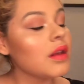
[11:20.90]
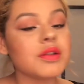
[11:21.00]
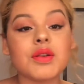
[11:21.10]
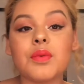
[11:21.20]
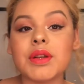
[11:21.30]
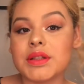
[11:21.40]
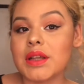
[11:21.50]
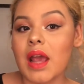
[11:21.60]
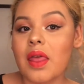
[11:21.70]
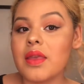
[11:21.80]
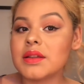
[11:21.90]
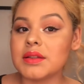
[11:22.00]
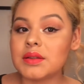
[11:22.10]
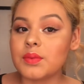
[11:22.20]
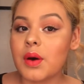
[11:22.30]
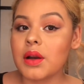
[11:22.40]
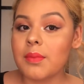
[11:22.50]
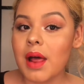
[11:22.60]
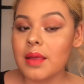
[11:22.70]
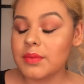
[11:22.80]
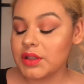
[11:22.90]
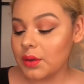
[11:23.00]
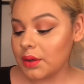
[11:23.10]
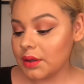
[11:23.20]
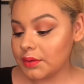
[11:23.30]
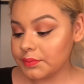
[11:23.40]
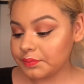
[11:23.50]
So once again, this is Watermelon Soda.